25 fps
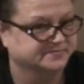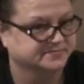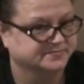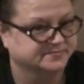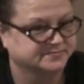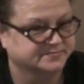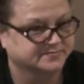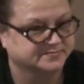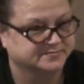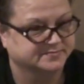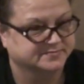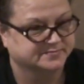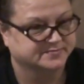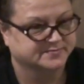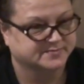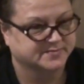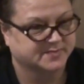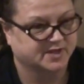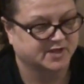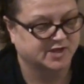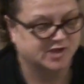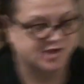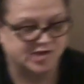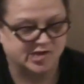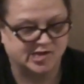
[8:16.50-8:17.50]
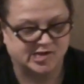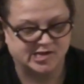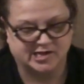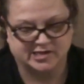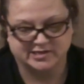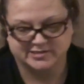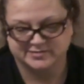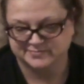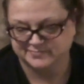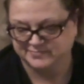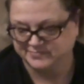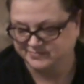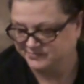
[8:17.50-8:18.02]
Alrighty. All right.
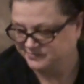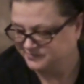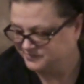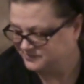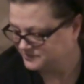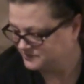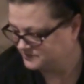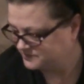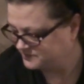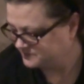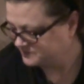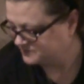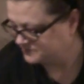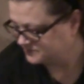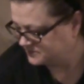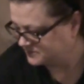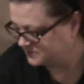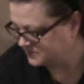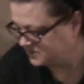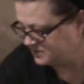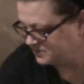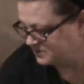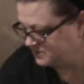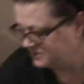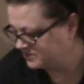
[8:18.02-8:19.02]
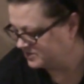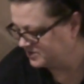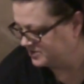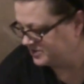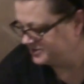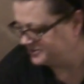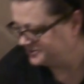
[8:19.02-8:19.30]
That's what I said. Okay.